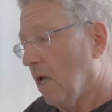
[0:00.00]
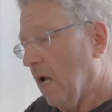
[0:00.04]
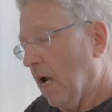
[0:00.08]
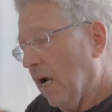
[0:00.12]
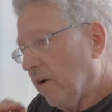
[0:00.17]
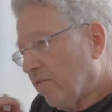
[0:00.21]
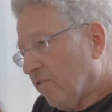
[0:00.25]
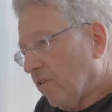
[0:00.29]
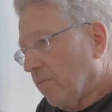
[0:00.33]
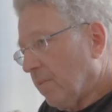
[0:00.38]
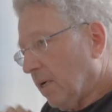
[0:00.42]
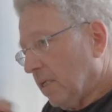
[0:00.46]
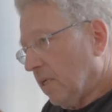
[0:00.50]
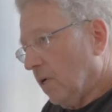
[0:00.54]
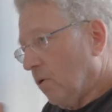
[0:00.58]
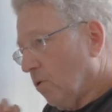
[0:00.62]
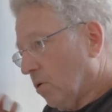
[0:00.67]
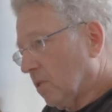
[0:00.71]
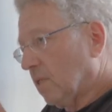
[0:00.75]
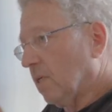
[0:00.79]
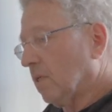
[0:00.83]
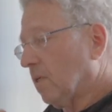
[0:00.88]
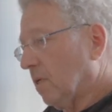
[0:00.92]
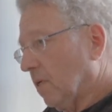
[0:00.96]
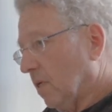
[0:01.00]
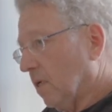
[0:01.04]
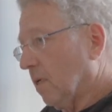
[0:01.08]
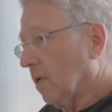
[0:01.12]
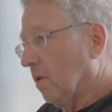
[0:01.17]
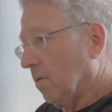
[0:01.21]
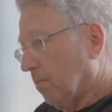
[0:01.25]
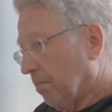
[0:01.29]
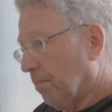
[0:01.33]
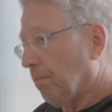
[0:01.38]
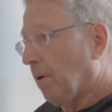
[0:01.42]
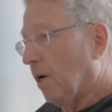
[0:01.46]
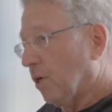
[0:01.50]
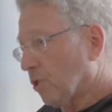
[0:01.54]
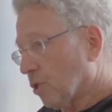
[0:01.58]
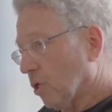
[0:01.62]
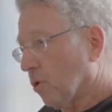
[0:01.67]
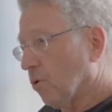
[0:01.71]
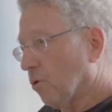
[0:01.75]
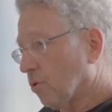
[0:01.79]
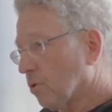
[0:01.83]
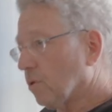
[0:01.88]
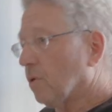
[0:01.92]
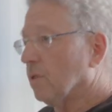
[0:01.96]
Everybody looks at the
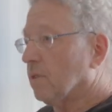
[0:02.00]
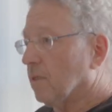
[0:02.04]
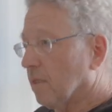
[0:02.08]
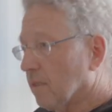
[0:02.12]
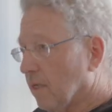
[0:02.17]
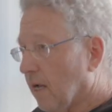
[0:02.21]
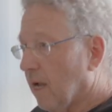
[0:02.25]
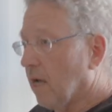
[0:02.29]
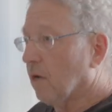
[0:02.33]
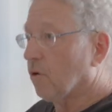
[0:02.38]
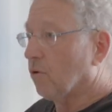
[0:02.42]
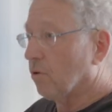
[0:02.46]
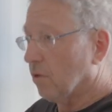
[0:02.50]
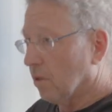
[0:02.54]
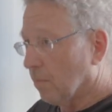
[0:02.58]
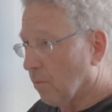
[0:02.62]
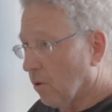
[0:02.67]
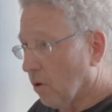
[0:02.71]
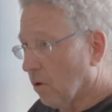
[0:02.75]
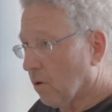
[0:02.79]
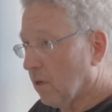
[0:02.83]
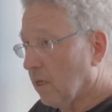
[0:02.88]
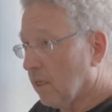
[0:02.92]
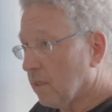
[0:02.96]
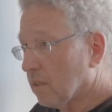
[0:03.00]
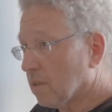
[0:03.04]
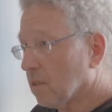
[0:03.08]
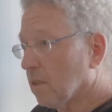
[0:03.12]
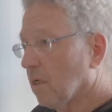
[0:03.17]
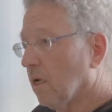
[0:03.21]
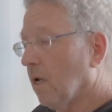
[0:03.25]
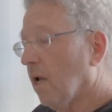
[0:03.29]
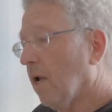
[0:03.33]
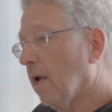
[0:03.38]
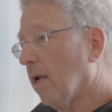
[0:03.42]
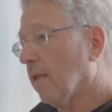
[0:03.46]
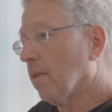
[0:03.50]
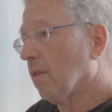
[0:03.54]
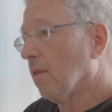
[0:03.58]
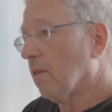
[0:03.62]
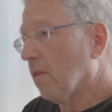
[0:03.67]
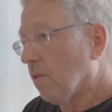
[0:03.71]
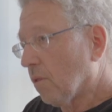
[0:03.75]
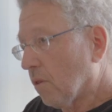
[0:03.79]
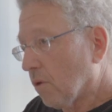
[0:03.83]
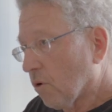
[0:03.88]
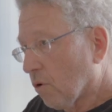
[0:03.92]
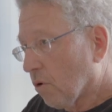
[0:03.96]
partial order, at the D A G or the blocklace, and
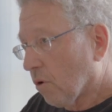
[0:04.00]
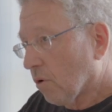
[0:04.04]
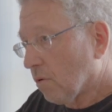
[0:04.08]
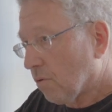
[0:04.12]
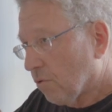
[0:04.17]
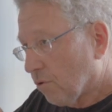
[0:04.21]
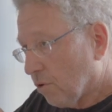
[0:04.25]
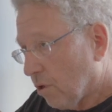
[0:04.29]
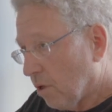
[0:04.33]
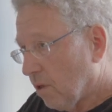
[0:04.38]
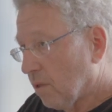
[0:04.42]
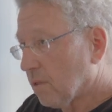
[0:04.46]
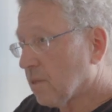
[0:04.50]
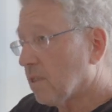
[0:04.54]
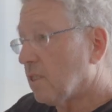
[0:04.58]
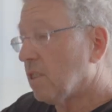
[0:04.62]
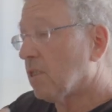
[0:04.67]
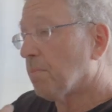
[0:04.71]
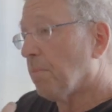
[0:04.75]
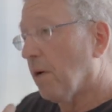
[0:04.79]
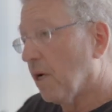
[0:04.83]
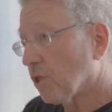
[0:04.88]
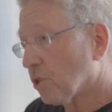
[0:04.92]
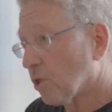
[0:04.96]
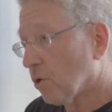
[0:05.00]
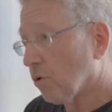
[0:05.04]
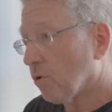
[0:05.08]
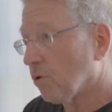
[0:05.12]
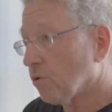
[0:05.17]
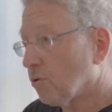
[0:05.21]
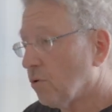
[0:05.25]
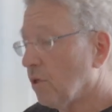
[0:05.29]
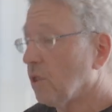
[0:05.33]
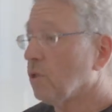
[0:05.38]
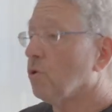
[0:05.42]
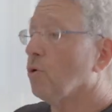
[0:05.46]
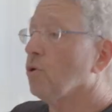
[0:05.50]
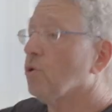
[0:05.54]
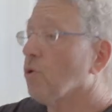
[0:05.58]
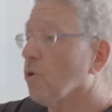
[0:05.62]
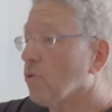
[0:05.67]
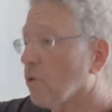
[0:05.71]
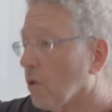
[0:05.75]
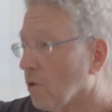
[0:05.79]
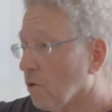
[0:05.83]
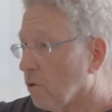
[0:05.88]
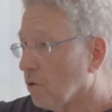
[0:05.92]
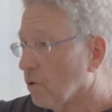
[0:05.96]
turns this partial order into a
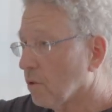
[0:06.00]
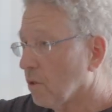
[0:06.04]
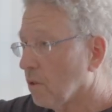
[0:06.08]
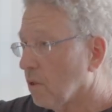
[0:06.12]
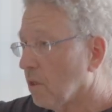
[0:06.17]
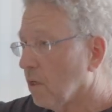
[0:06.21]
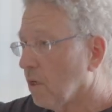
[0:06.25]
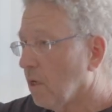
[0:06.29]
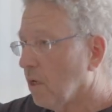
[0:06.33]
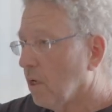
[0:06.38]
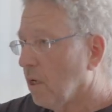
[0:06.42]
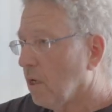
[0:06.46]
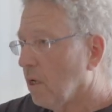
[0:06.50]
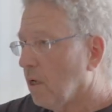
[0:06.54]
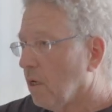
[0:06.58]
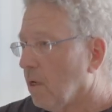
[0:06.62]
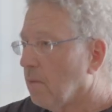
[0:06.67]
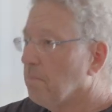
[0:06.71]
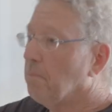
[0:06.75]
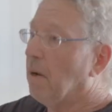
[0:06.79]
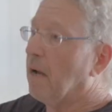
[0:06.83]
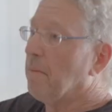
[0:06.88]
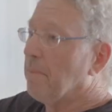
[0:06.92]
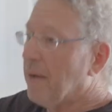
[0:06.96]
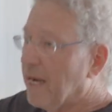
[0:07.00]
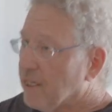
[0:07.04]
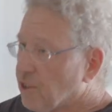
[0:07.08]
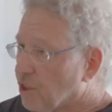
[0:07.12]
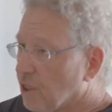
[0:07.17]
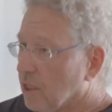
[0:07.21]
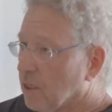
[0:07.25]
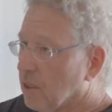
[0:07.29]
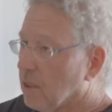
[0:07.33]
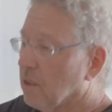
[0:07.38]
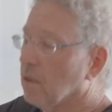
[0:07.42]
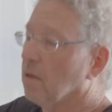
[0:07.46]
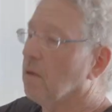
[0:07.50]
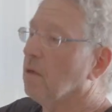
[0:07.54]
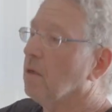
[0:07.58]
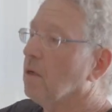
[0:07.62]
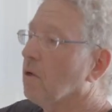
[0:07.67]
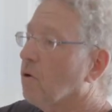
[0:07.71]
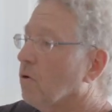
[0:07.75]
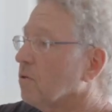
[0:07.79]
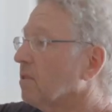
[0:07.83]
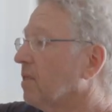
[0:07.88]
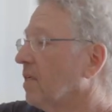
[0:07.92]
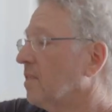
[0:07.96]
total order by magic
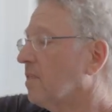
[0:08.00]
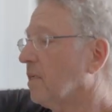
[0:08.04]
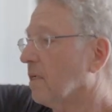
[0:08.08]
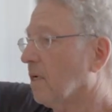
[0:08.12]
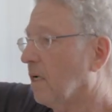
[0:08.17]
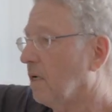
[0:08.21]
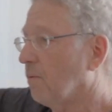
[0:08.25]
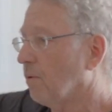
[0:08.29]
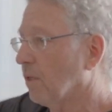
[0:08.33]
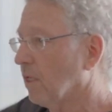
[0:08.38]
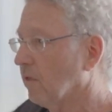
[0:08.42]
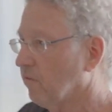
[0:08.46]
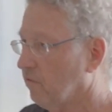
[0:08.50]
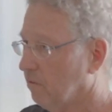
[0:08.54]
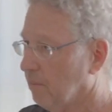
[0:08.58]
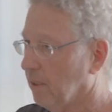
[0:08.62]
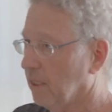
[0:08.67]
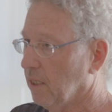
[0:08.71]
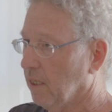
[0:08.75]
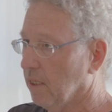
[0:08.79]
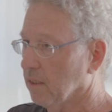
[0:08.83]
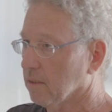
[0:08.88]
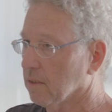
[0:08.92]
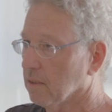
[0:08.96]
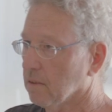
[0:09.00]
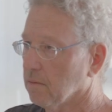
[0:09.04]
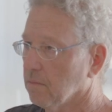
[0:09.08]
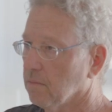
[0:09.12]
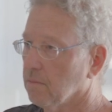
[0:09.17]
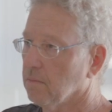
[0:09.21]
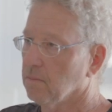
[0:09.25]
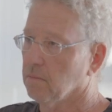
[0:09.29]
consistently with everybody else.